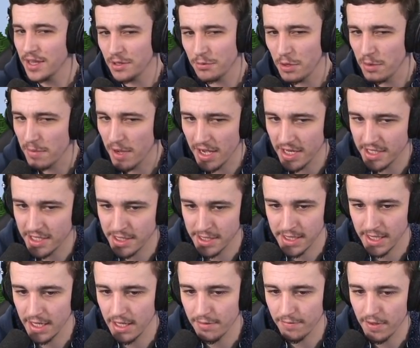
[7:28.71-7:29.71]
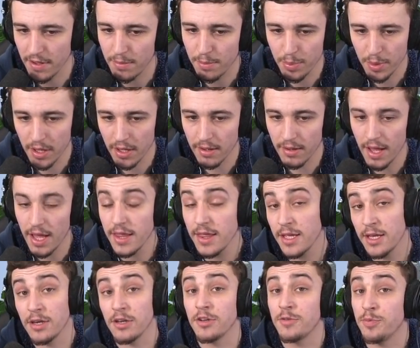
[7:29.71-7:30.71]
we might just leave it, but I
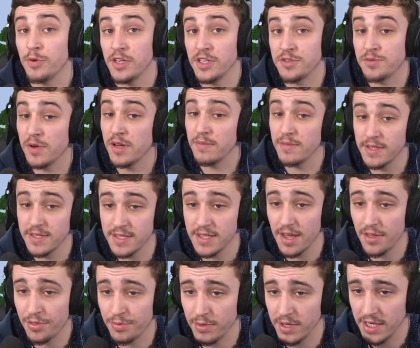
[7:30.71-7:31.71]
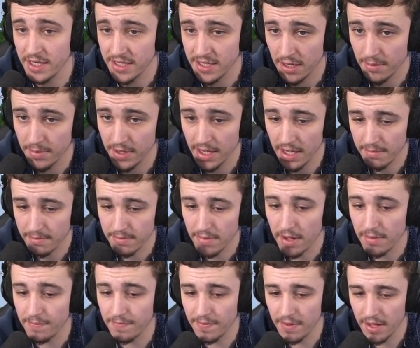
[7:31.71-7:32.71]
think it looks pretty sweet. This is our 3D zombie and
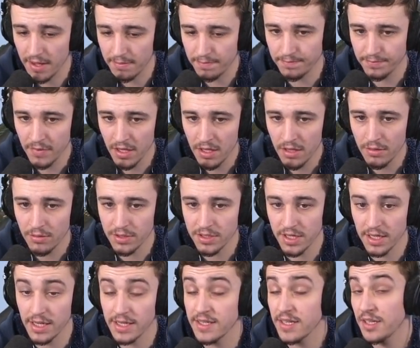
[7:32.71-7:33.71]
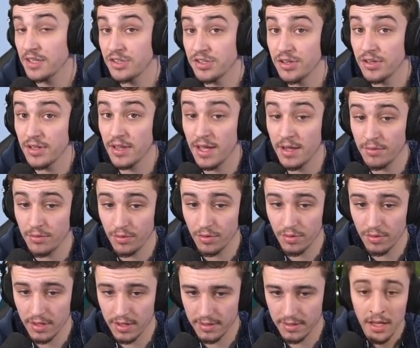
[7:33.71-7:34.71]
mob farm, which I guess I can show you that real
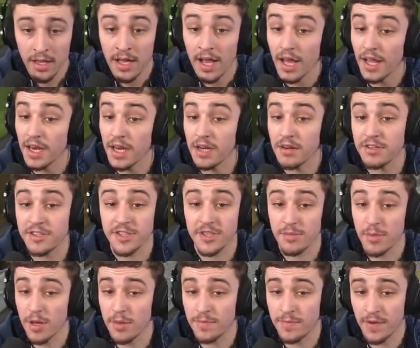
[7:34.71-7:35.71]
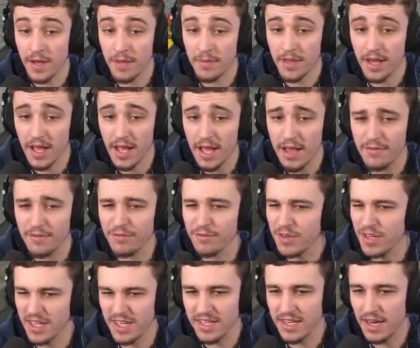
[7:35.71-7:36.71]
quick. And here's the mob farm that I haven't
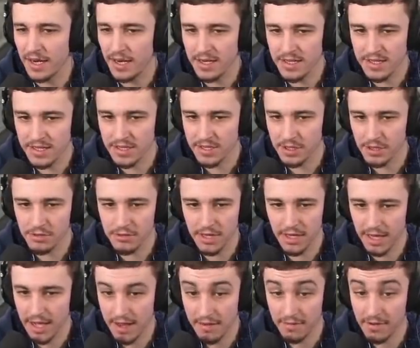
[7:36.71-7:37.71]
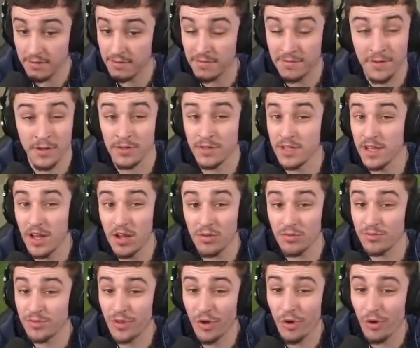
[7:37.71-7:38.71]
really done anything to. Like, I haven't even filled the
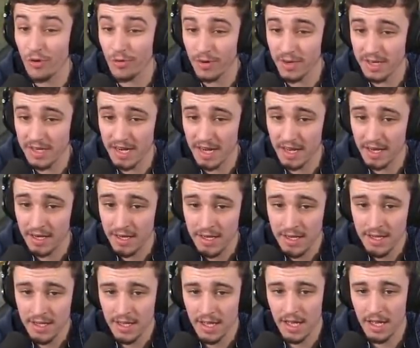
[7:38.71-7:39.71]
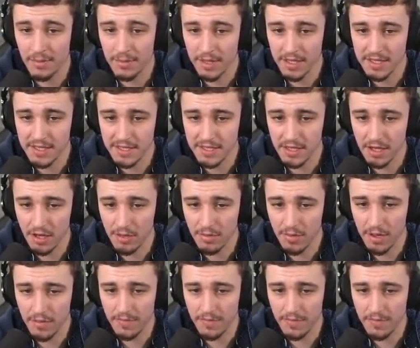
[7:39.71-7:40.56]
old door in yet. But this is the old mob